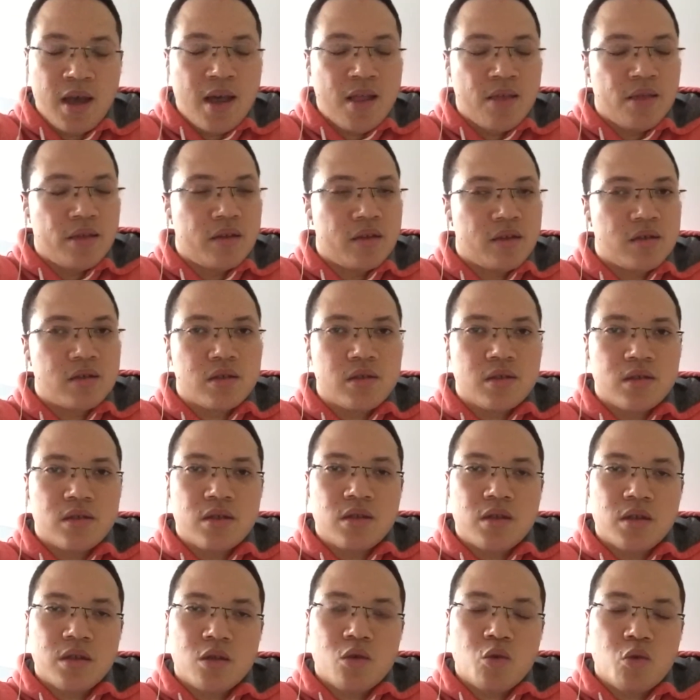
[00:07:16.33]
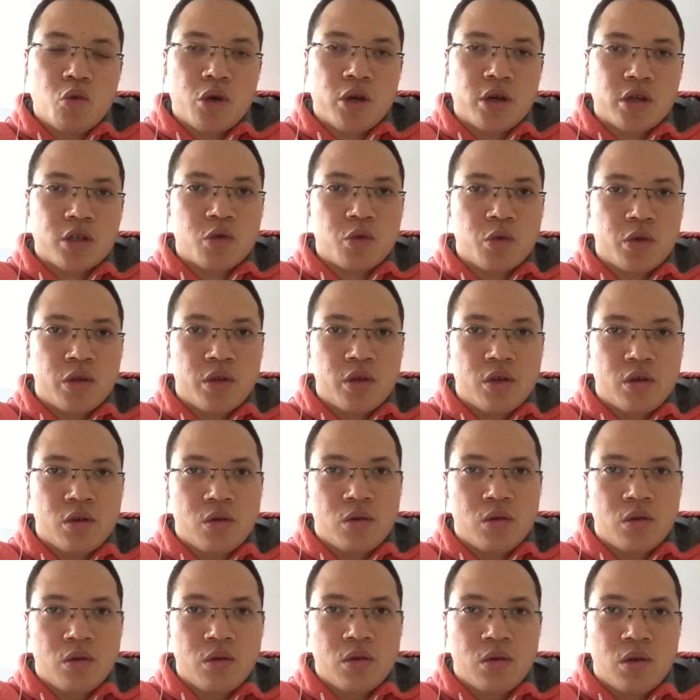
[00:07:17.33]
this still works with you.
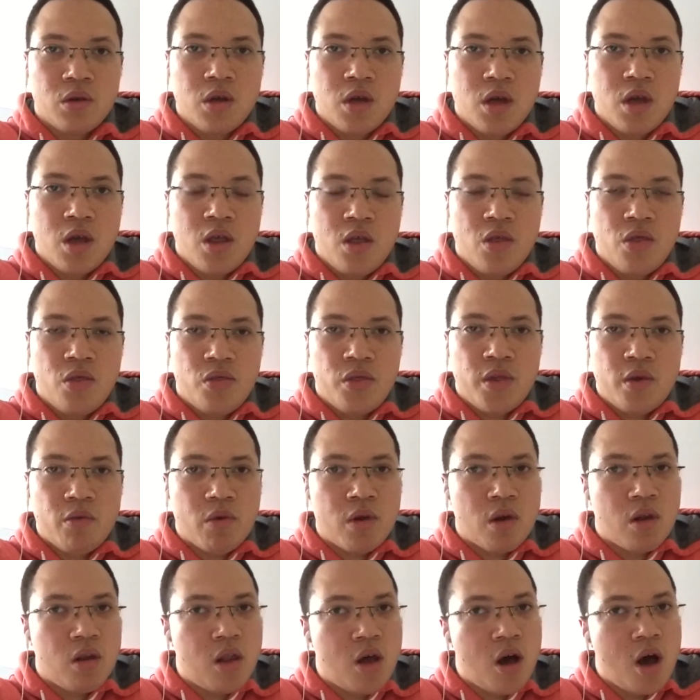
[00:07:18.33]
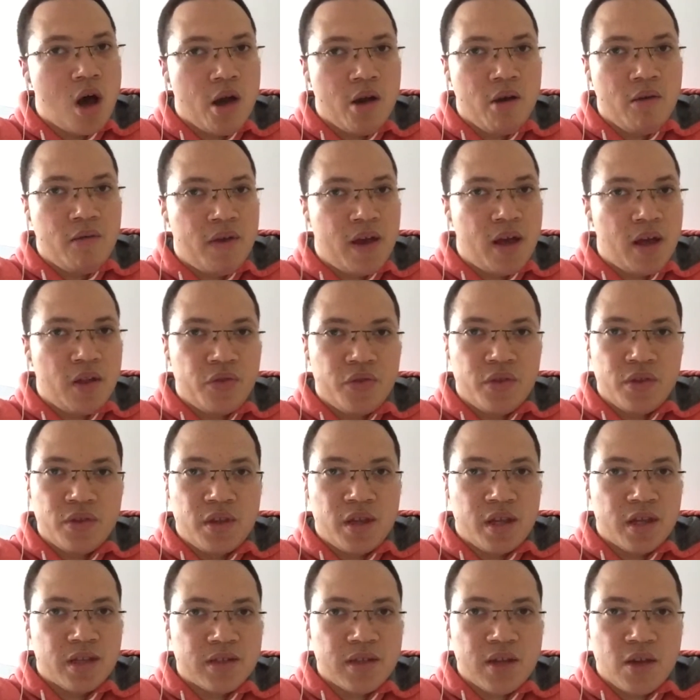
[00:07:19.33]
There are a lot of healthy
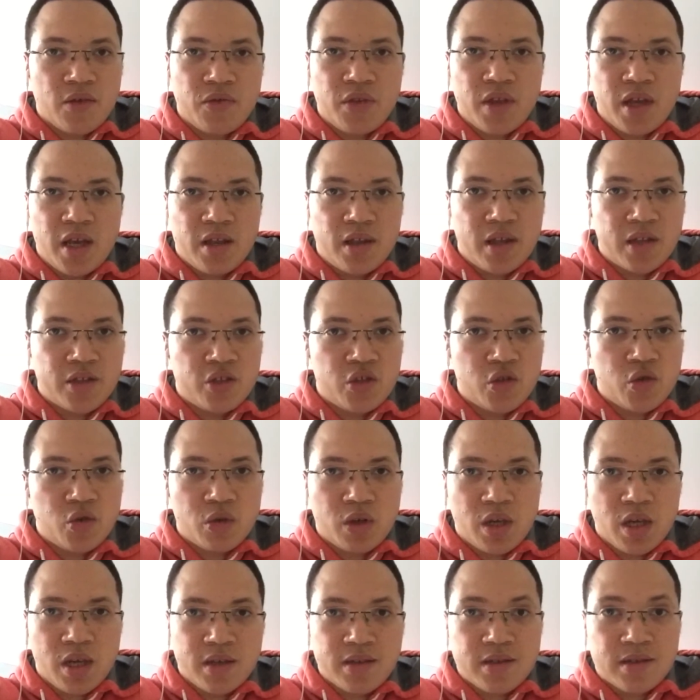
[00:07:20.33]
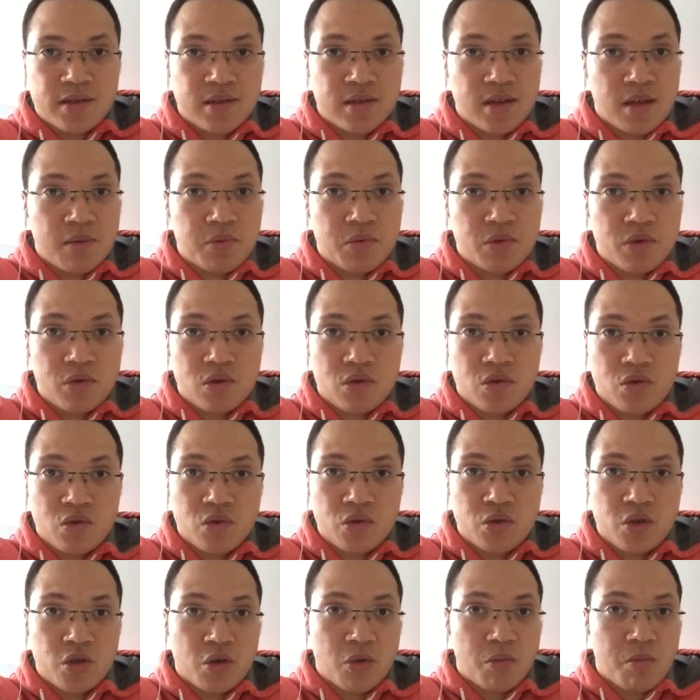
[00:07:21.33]
things out there that you can
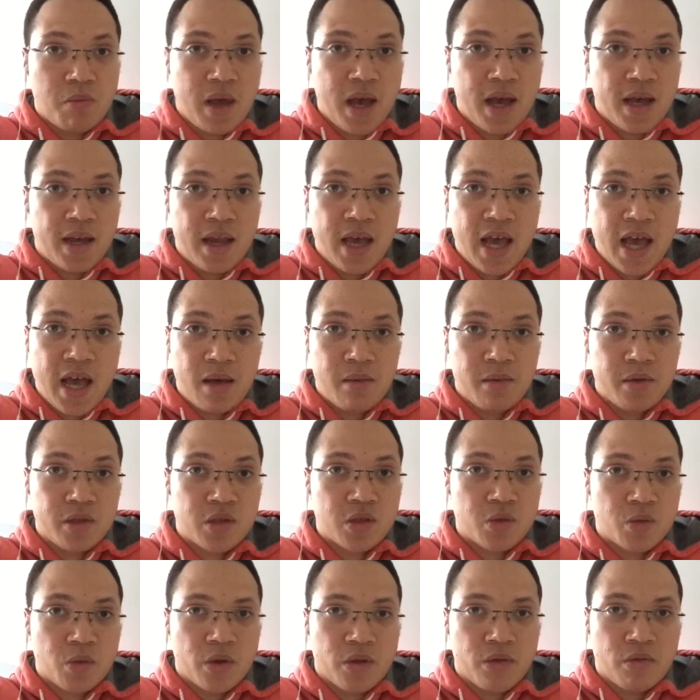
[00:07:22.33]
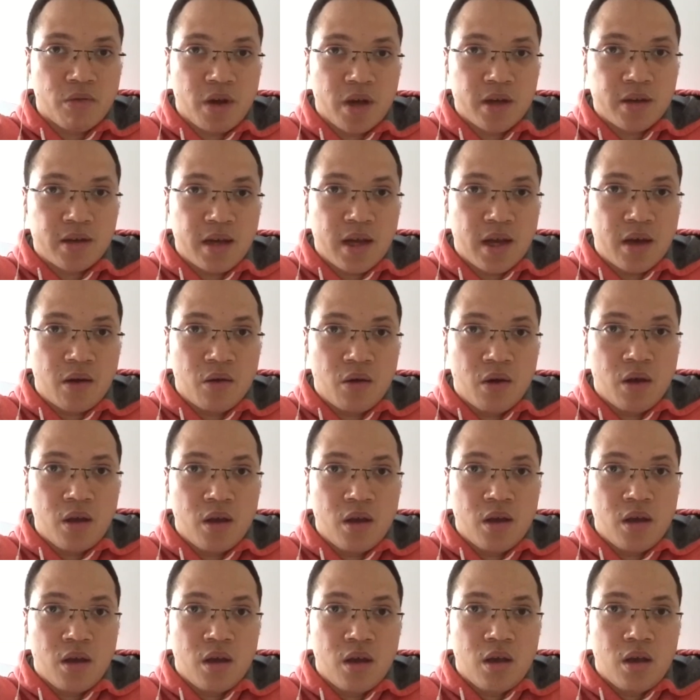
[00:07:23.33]
substitute your bad habits with right now.
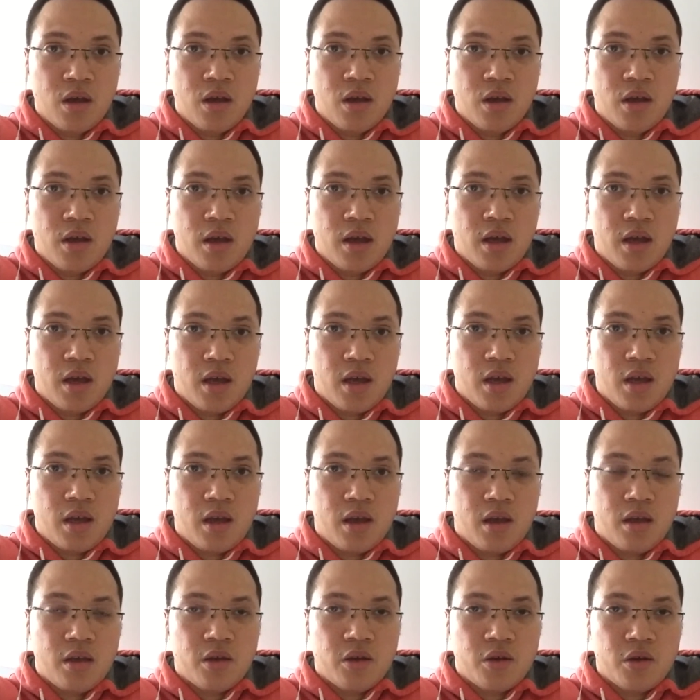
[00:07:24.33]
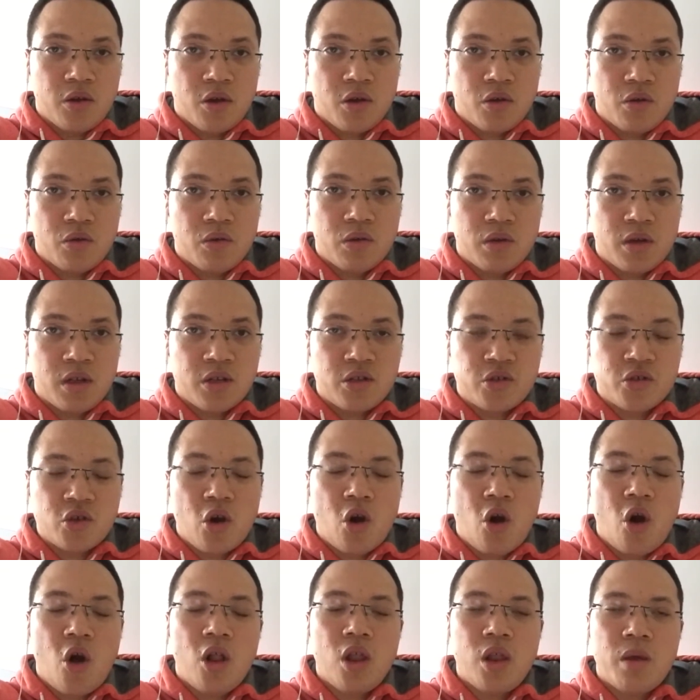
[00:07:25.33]
You know, it's
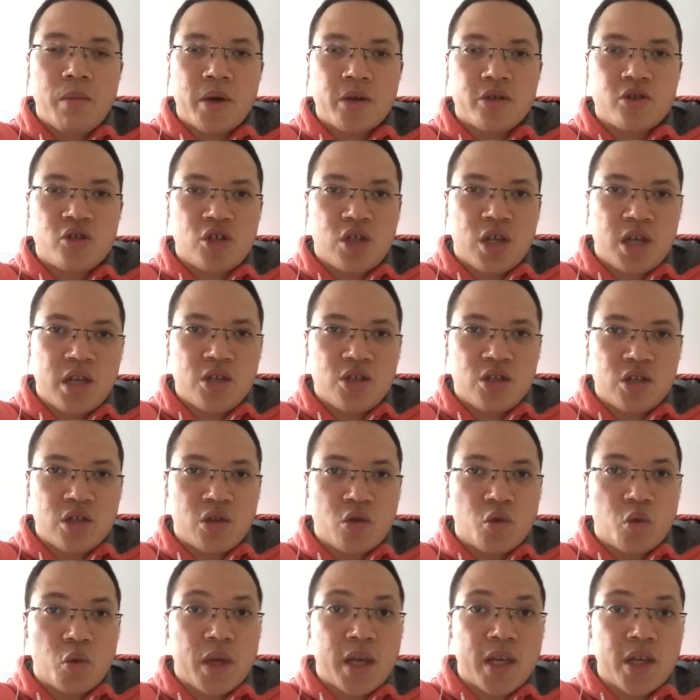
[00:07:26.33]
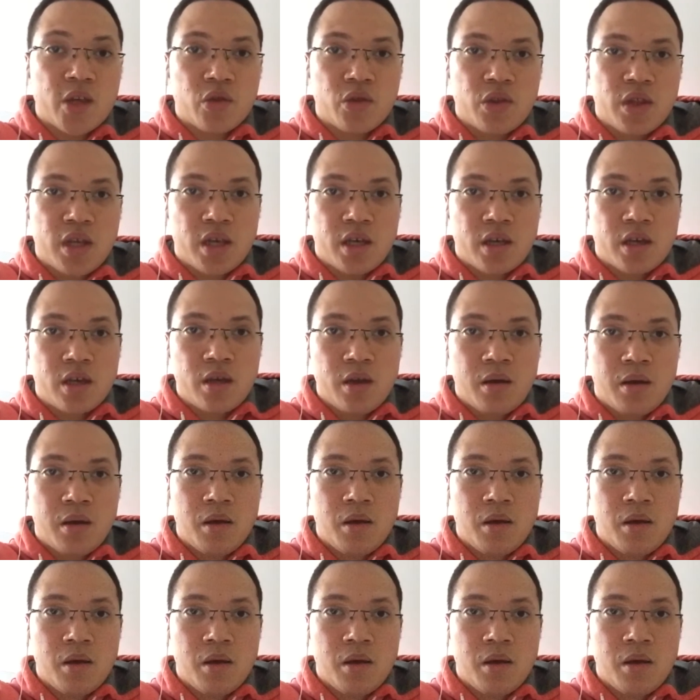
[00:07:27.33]
all about changing the way you think.